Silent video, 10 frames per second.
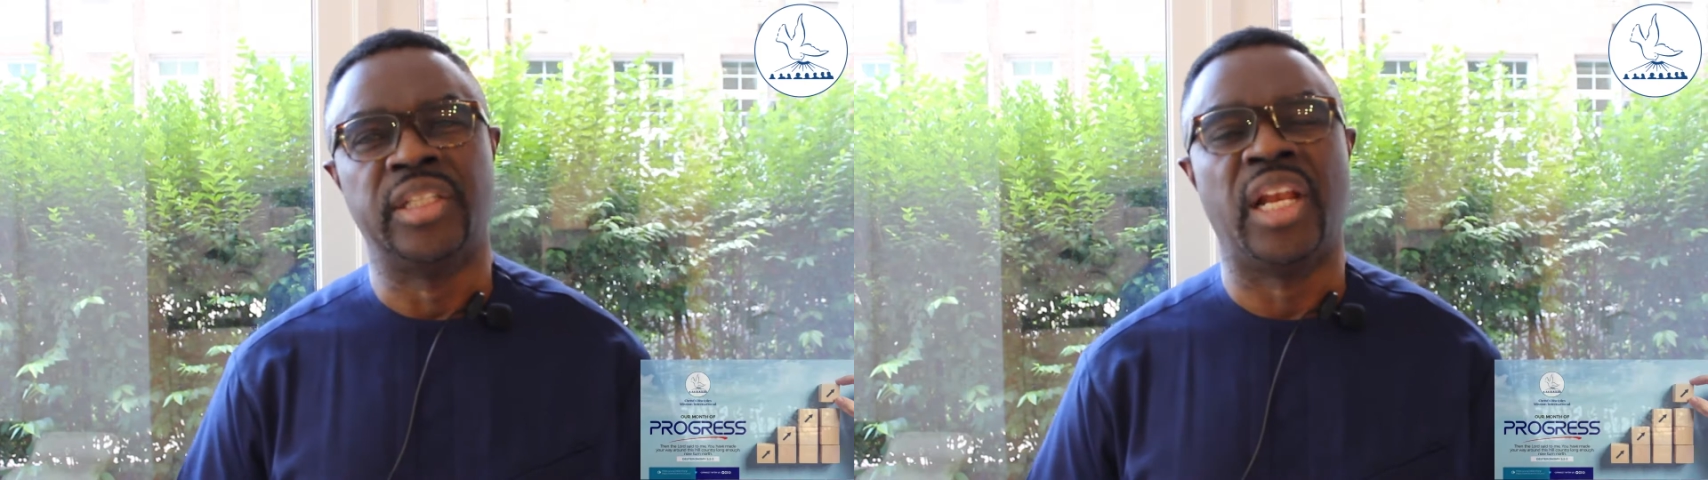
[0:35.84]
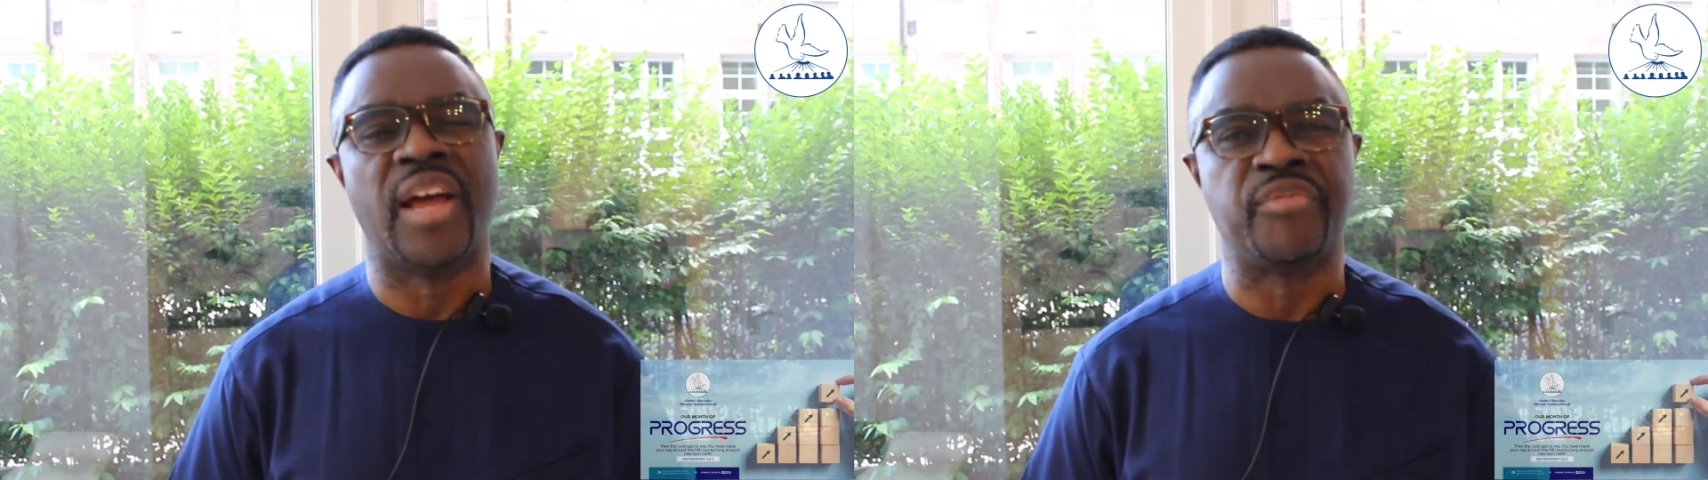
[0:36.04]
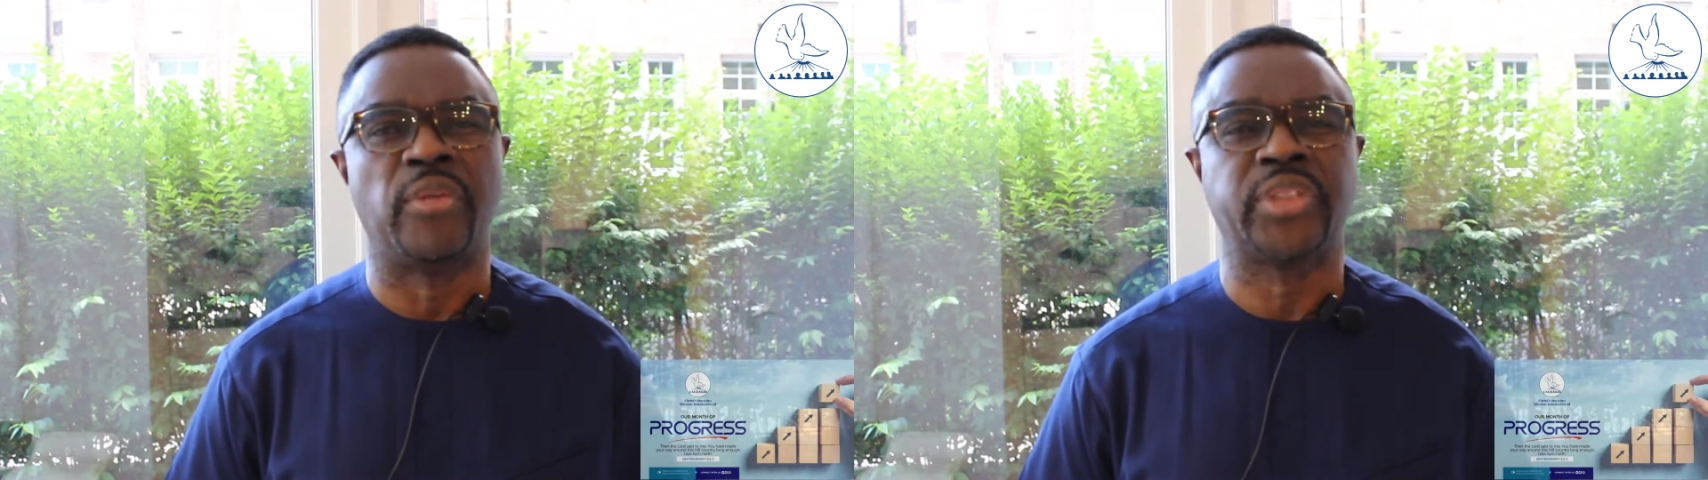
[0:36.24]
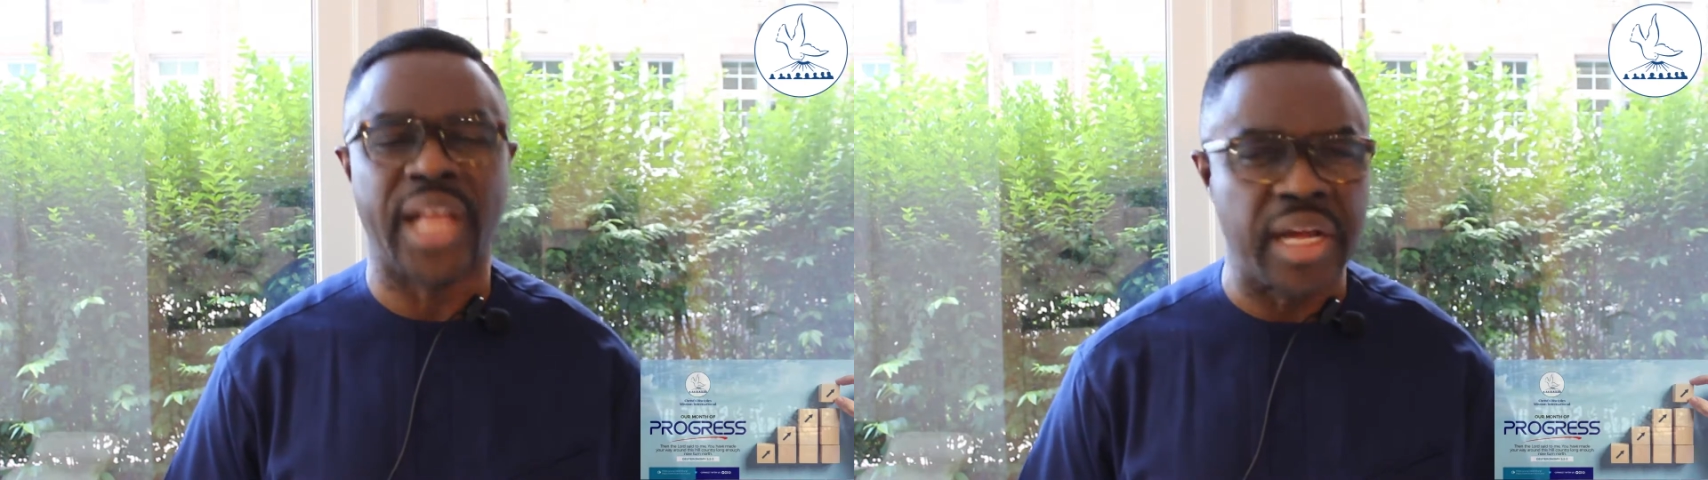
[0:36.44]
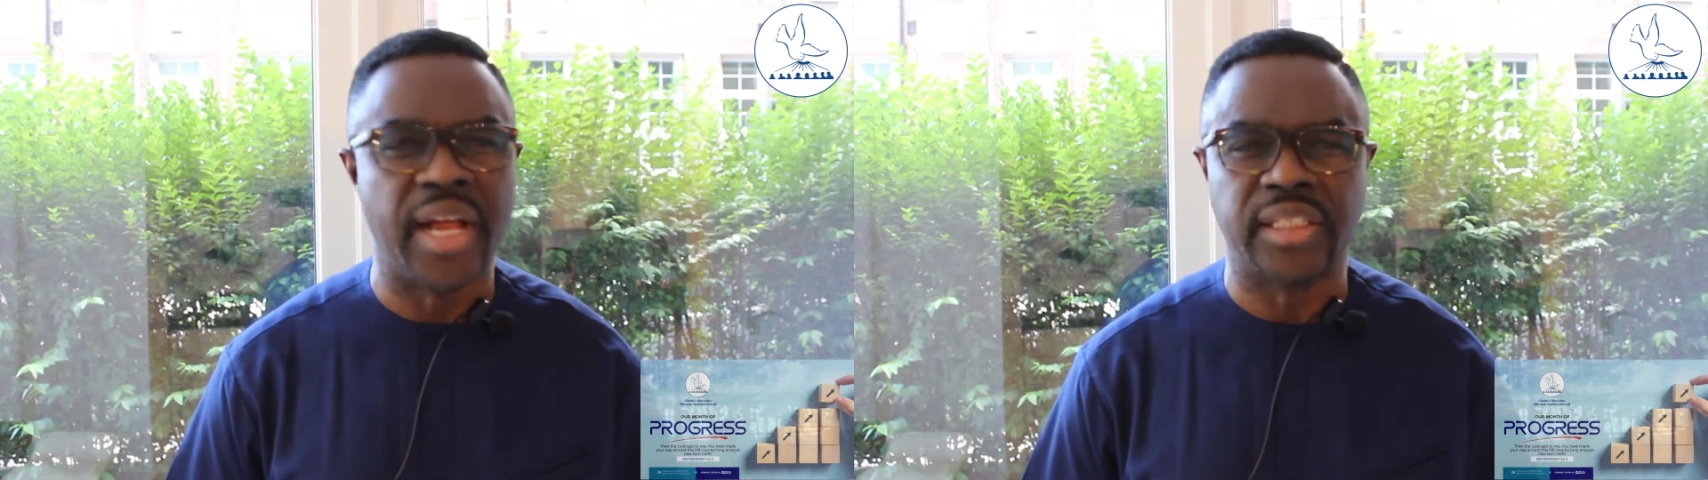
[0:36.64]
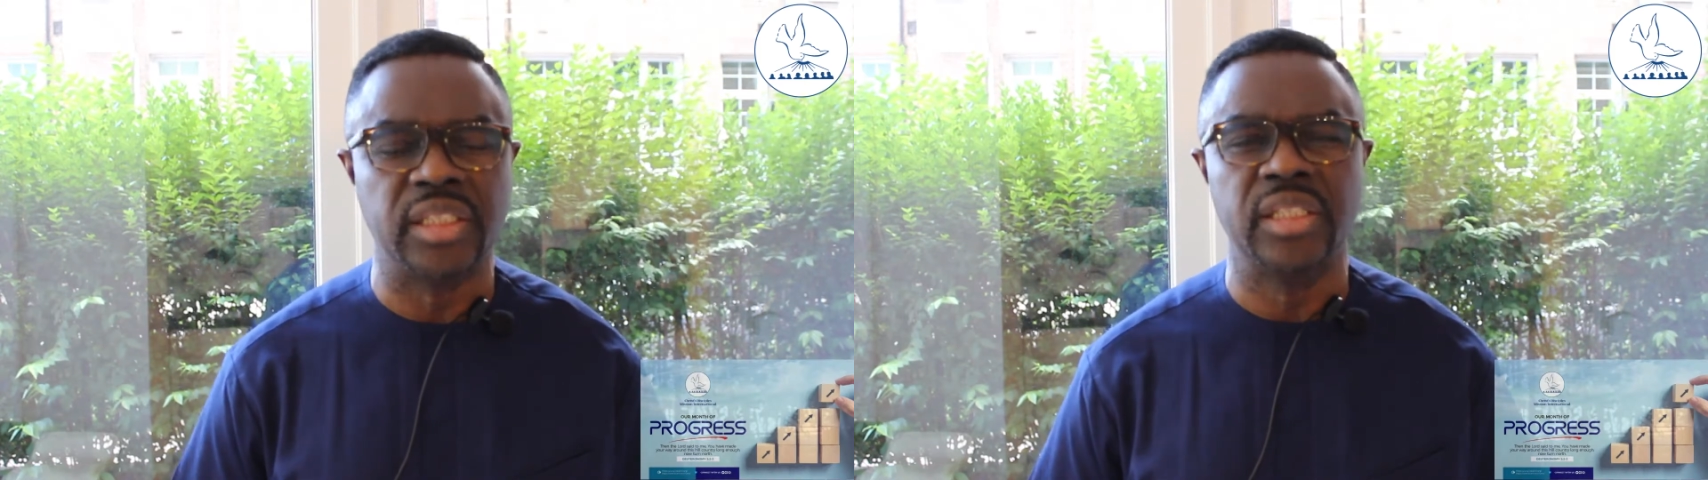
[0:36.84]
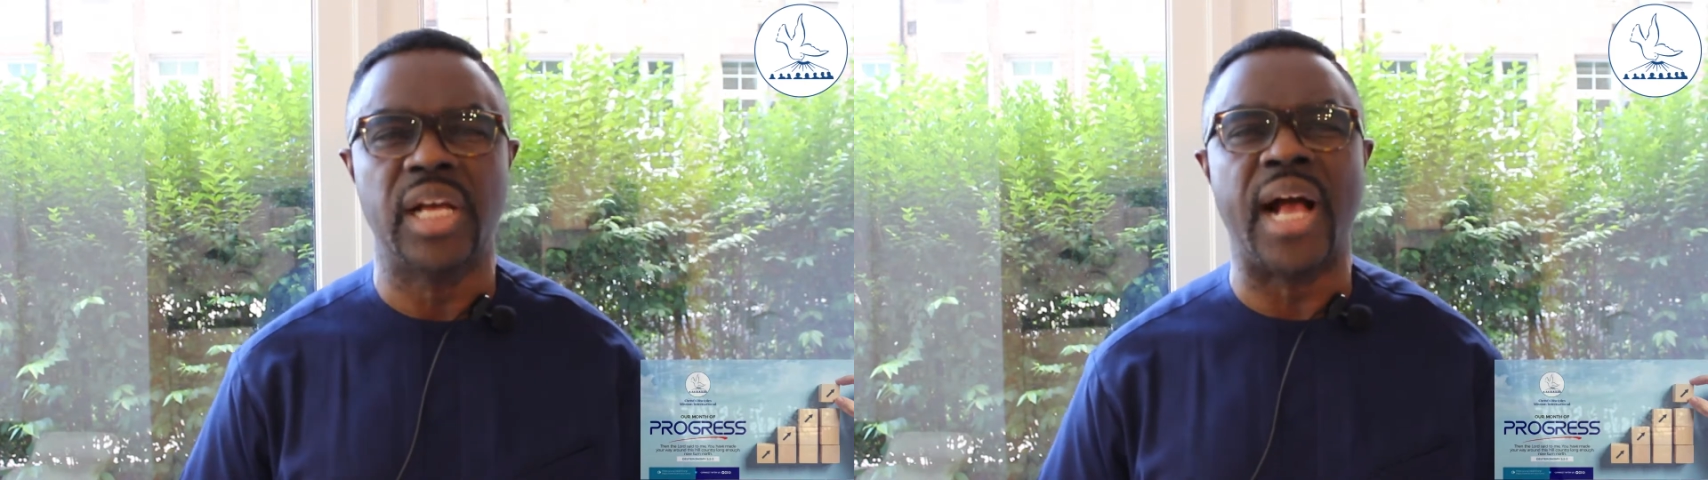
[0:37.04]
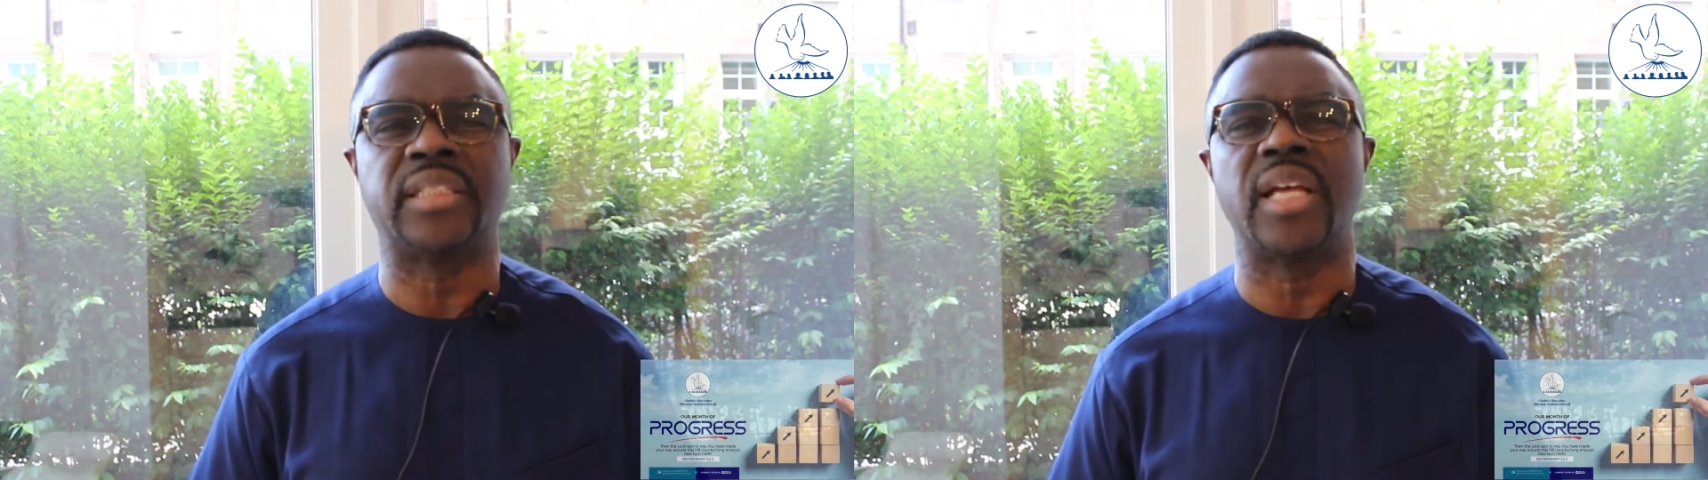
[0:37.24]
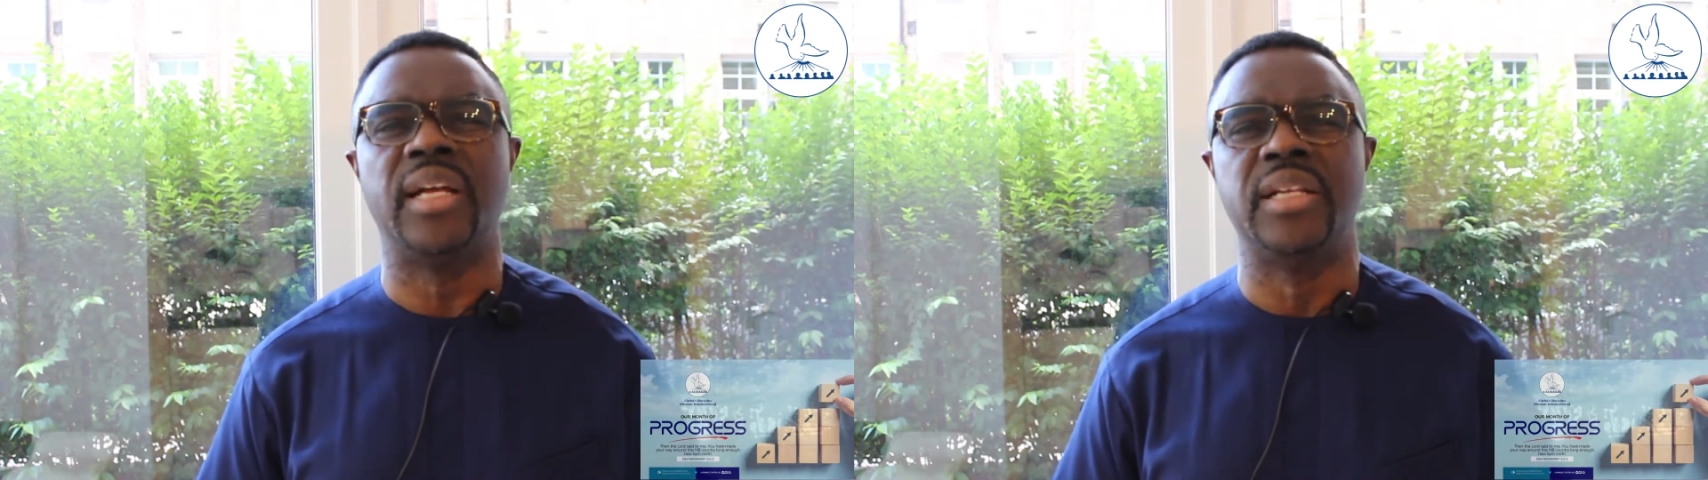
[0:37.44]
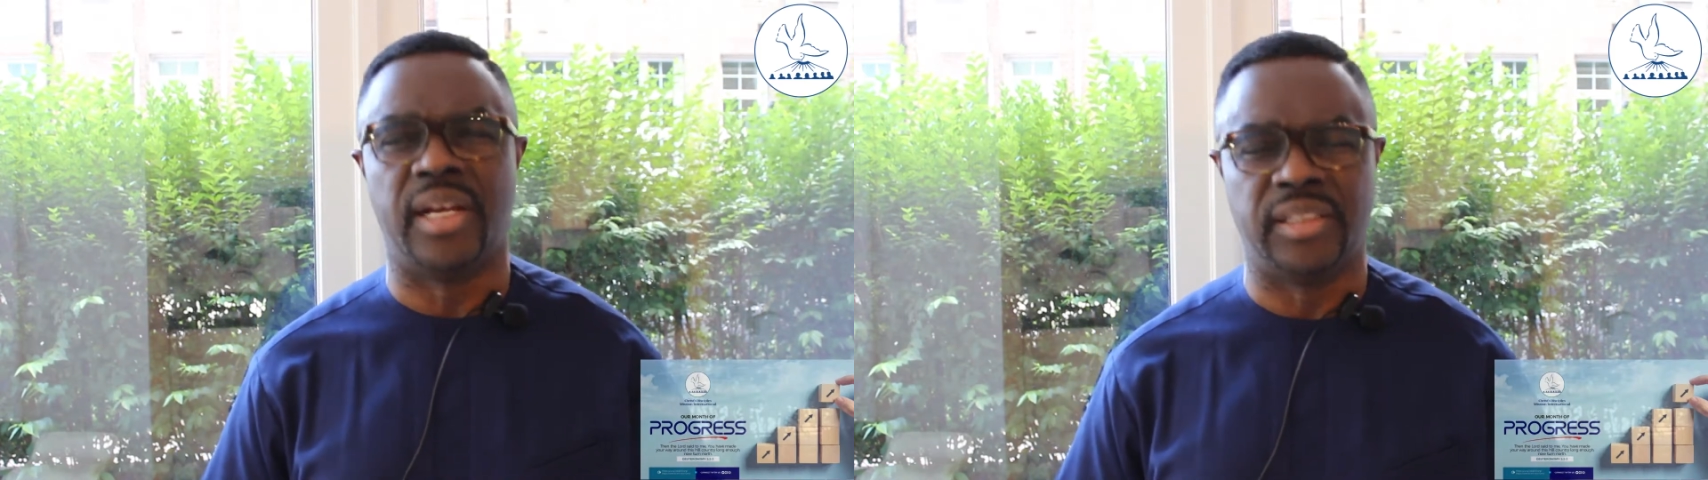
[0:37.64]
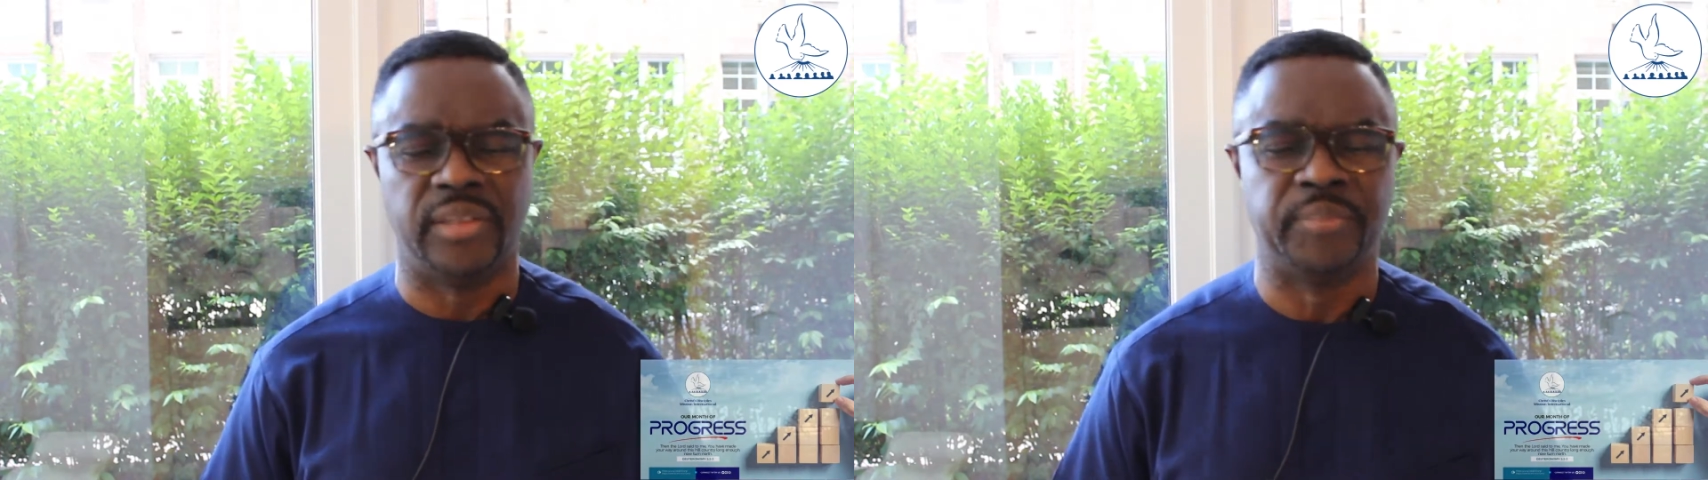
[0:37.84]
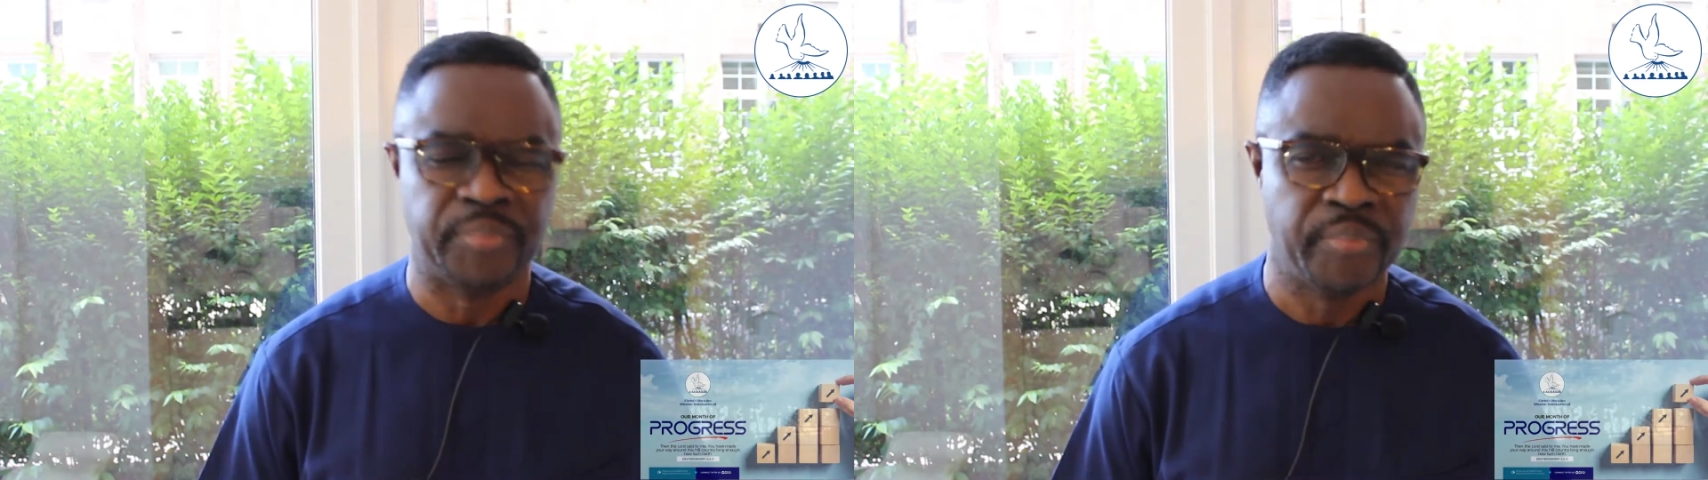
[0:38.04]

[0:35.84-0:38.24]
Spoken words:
The life of stagnancy has ended.